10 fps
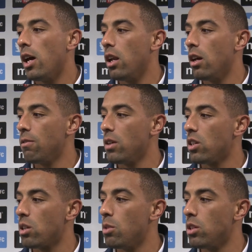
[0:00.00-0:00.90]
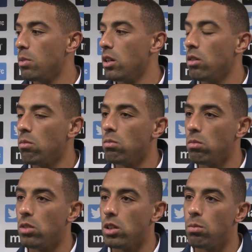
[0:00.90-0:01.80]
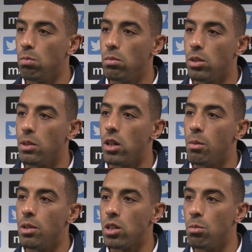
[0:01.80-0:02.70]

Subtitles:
And I think it's been coming.